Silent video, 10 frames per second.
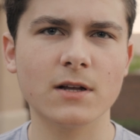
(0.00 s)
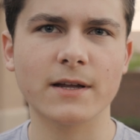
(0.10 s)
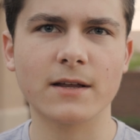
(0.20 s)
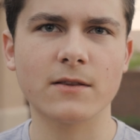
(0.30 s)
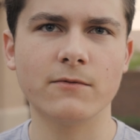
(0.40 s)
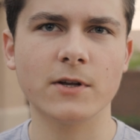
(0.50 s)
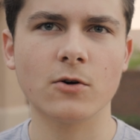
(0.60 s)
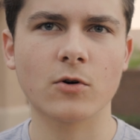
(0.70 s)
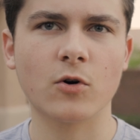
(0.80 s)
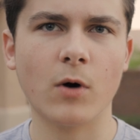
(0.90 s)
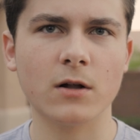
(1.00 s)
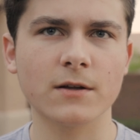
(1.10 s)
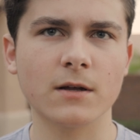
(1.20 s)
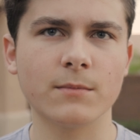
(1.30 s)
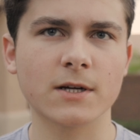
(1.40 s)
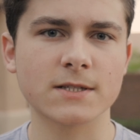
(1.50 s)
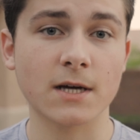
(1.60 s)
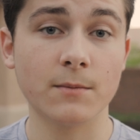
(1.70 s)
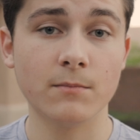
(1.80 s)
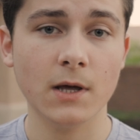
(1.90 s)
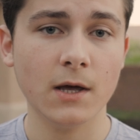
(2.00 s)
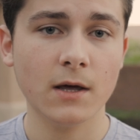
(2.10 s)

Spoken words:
in like the video quality, because I'm